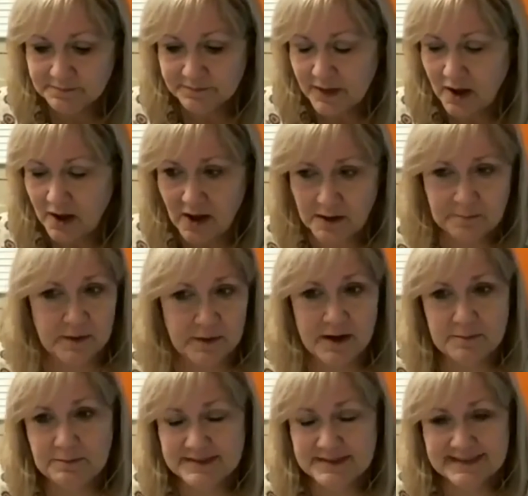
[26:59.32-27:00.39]
hop
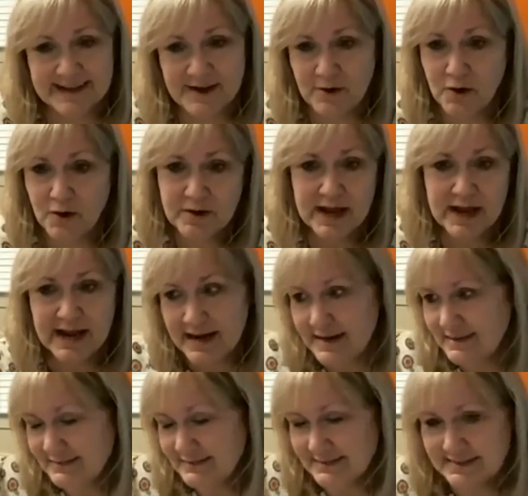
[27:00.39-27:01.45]
up and go, okay,
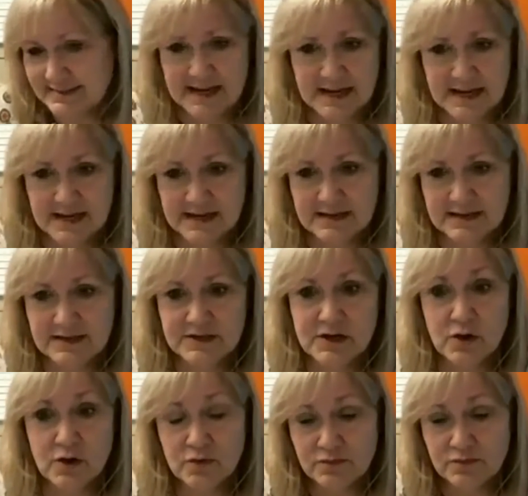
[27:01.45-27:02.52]
see ya,
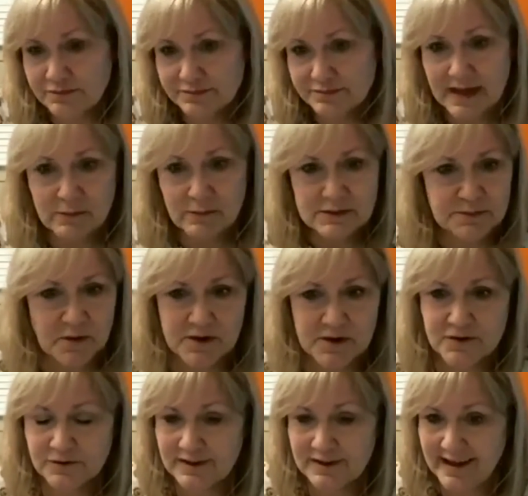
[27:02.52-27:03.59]
that was part of
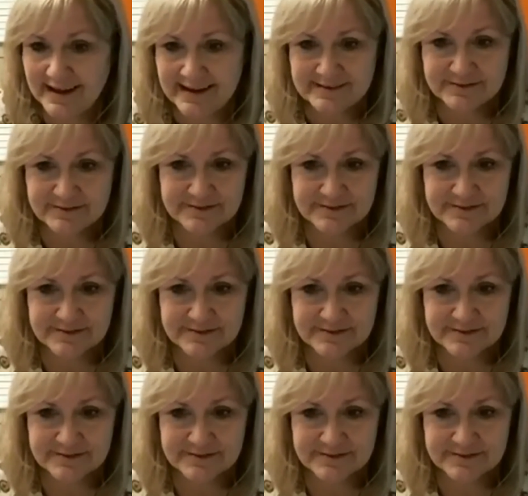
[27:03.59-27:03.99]
your life.